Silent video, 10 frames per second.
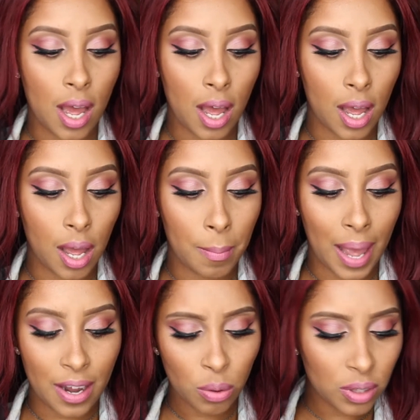
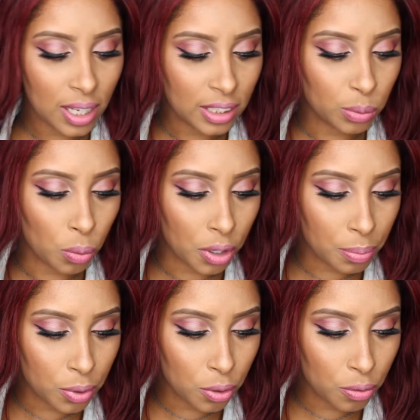I don't think it's
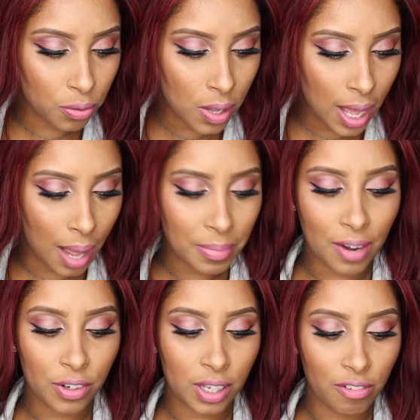waterproof. I'm
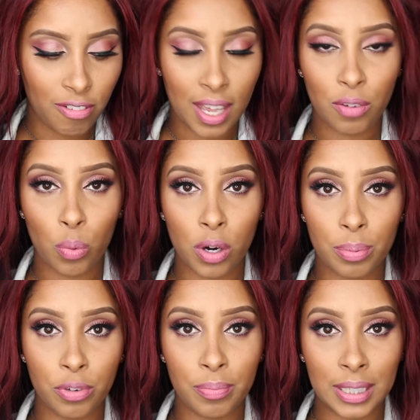not really a fan of
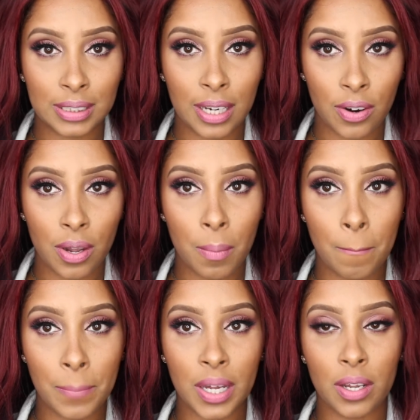waterproof mascara,
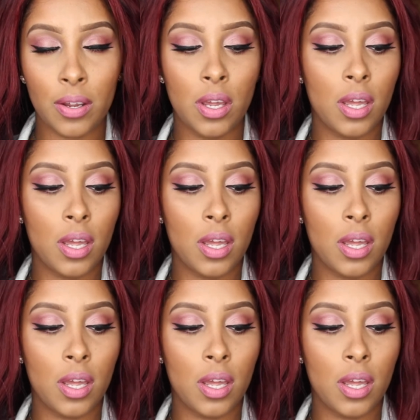but